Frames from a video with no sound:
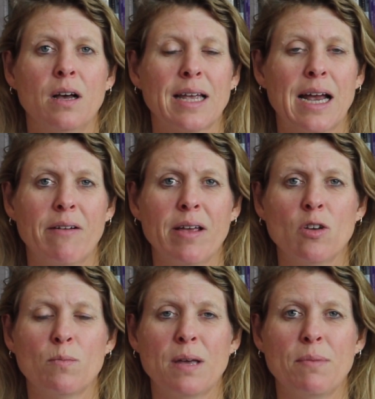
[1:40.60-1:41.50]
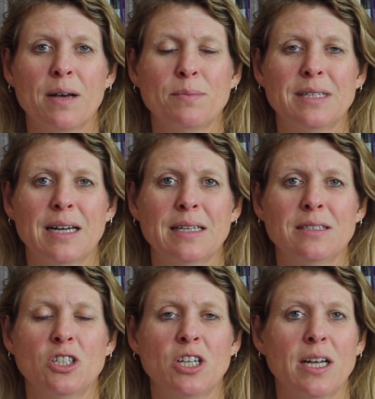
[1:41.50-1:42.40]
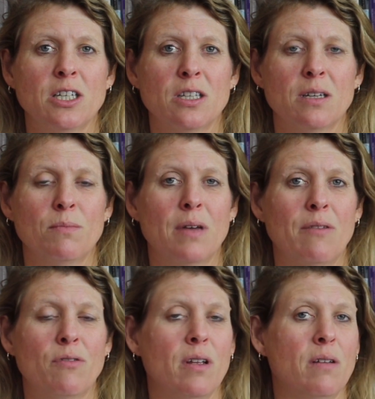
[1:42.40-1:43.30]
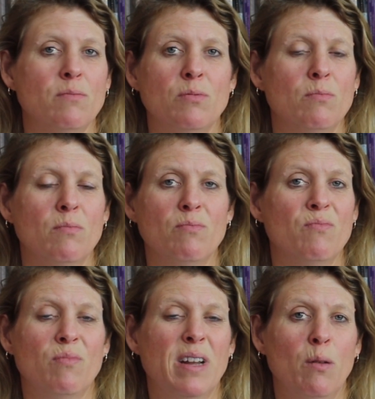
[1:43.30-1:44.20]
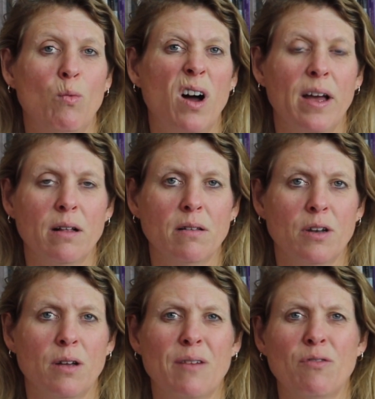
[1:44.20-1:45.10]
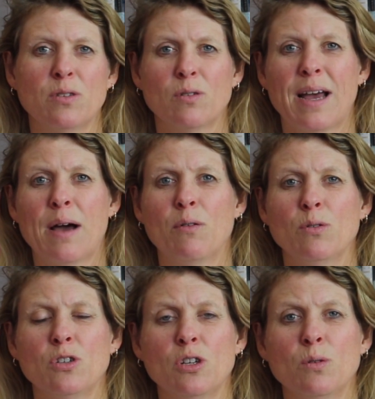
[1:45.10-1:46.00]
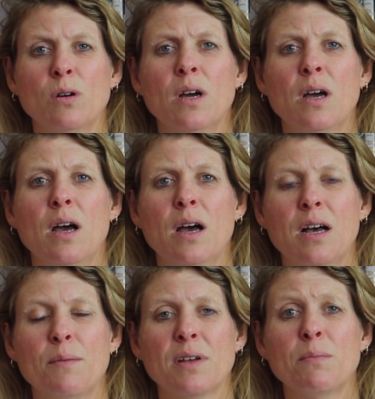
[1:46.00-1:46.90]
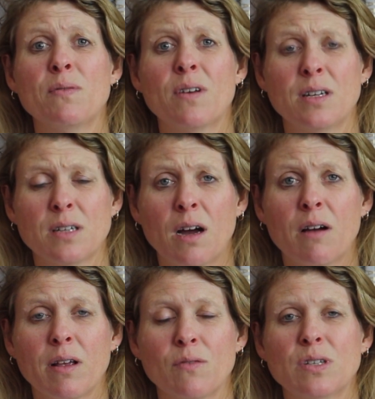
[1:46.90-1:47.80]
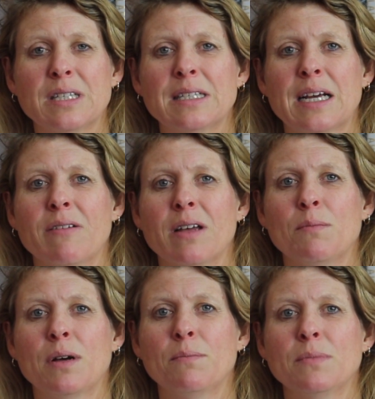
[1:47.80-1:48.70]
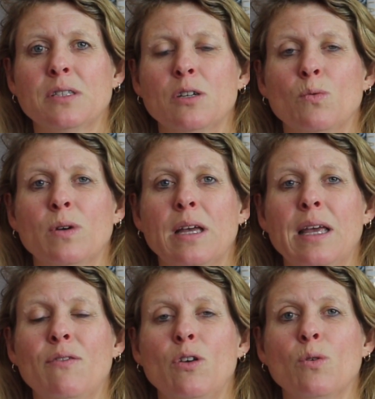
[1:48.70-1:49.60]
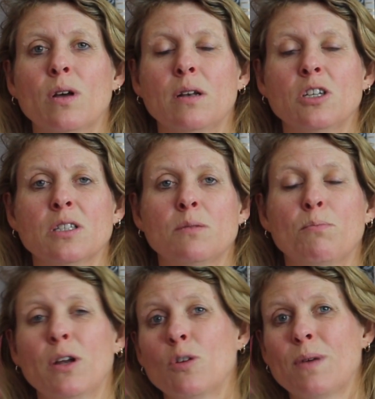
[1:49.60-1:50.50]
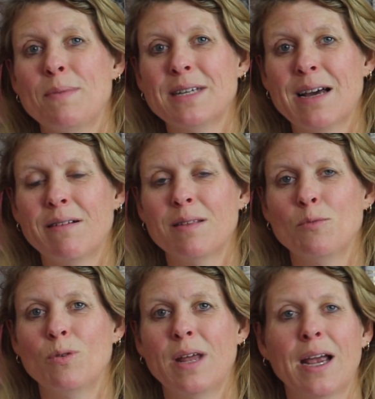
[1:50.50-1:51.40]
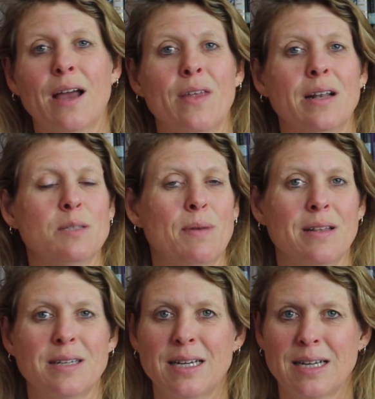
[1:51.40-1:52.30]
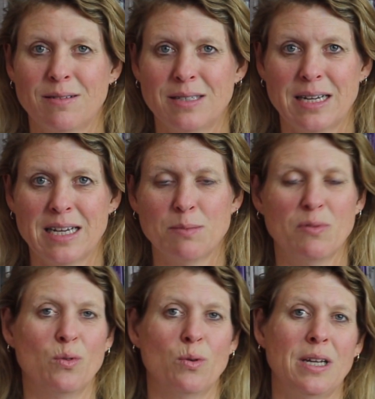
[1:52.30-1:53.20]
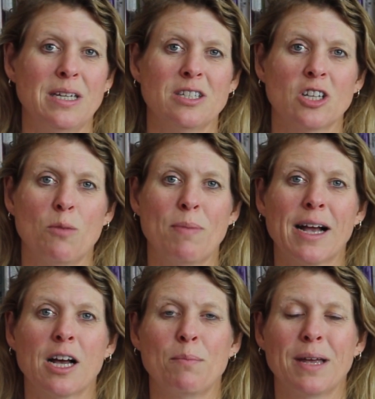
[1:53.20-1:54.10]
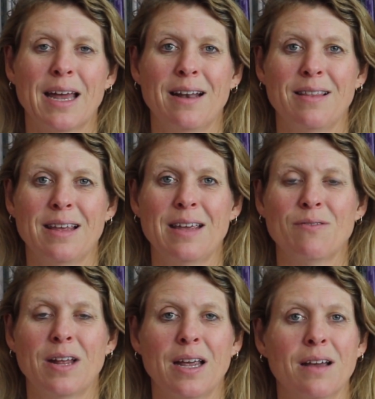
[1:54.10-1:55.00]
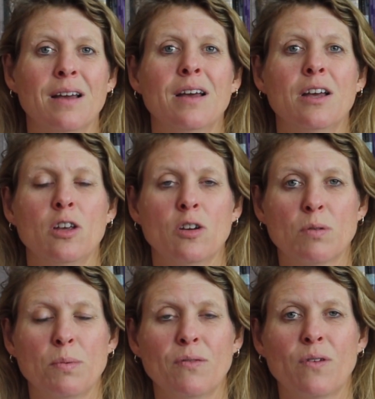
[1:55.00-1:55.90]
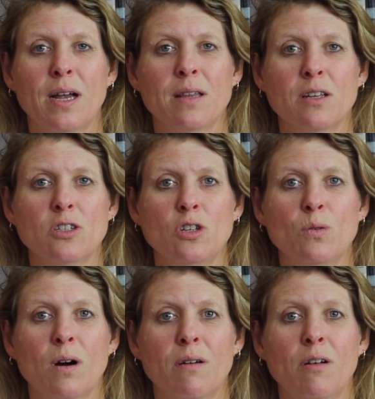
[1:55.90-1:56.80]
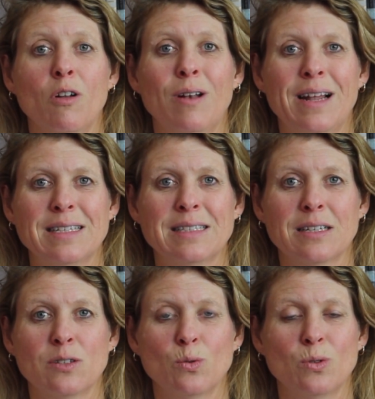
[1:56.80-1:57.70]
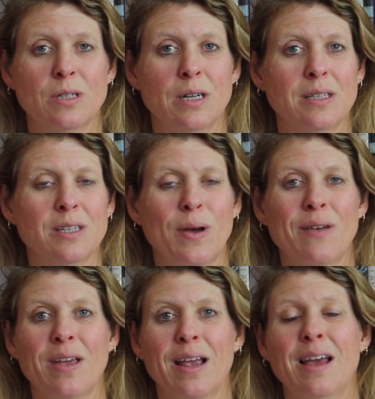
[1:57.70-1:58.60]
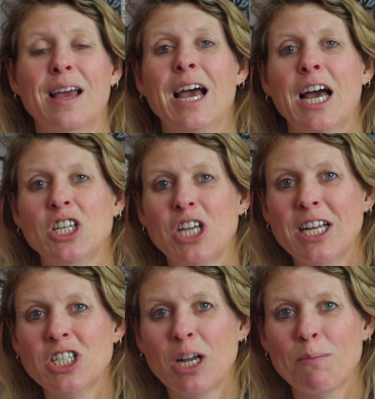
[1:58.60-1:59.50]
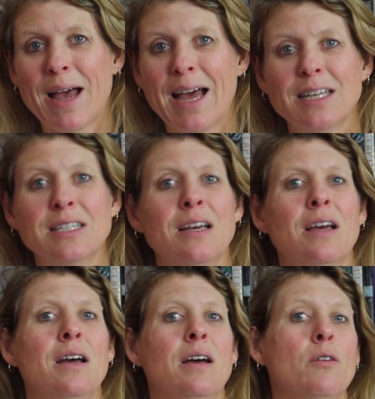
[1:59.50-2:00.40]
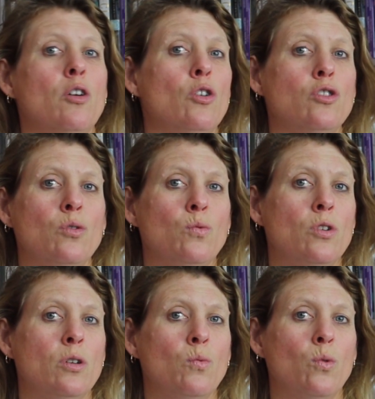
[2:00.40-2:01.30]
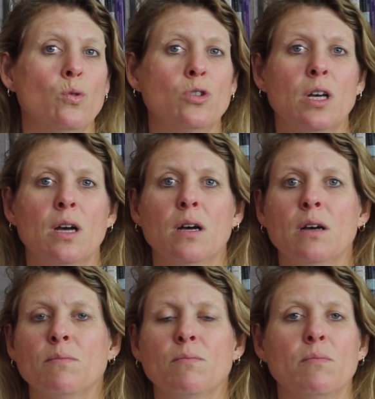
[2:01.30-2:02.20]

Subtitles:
Carrying your baby upstairs to change them every little while, every sort of hour or two, can be very tiring for cesarean mums. So if you can just bring your baby down in the morning and then spend the day downstairs before needing to go back up again in the evening, you'll probably find that you are a lot less exhausted. So having a changing mat, cotton wool and water,